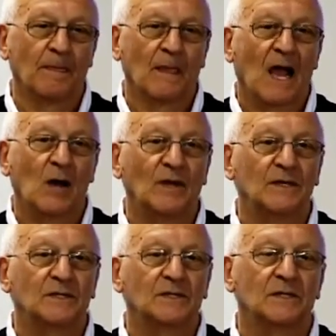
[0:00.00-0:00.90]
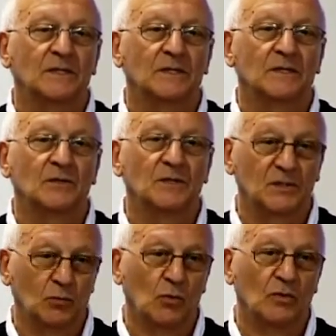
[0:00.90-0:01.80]
I went to his
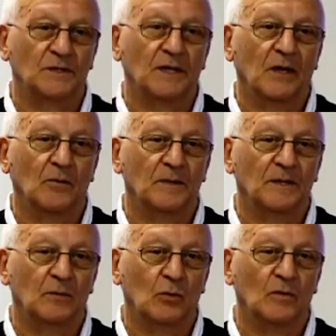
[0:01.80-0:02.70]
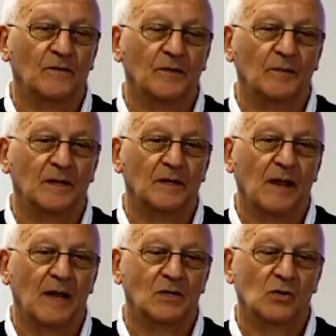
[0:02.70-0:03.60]
ward, they opened a ward for me
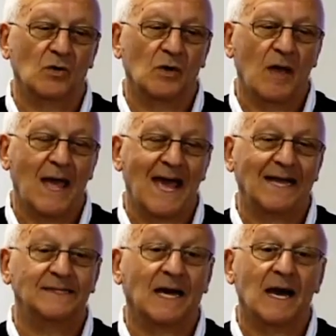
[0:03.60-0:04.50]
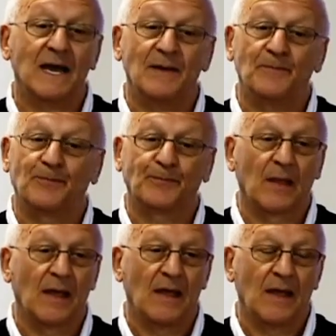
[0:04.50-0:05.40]
door, and I
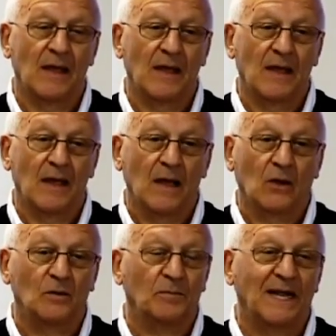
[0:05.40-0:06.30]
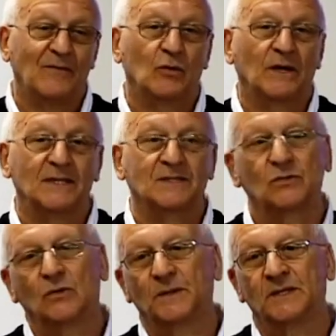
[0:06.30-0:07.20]
couldn't believe what I
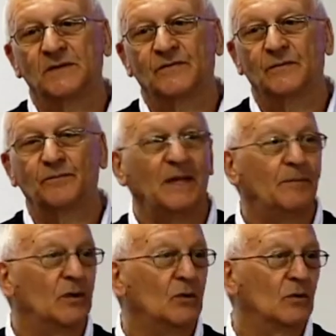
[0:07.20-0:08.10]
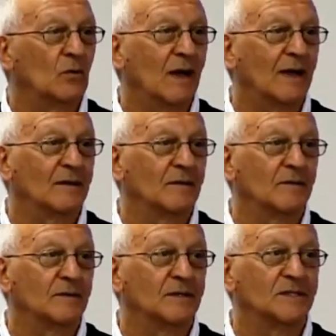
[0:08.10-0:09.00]
saw, the different people who were quite
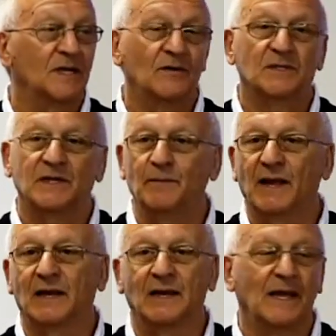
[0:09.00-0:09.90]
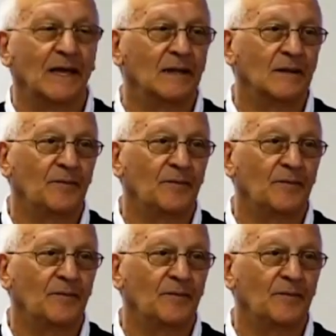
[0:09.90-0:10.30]
seriously mentally ill,